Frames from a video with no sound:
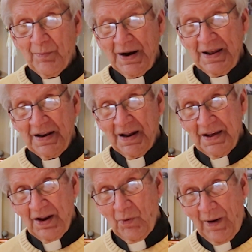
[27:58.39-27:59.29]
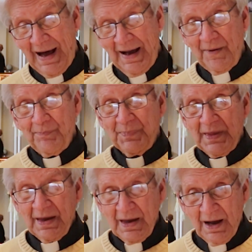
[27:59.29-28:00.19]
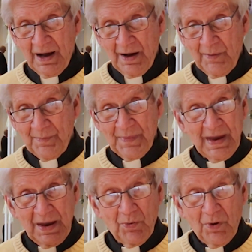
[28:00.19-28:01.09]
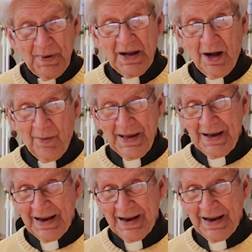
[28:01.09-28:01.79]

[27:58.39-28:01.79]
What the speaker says: but in a little while, he will be coming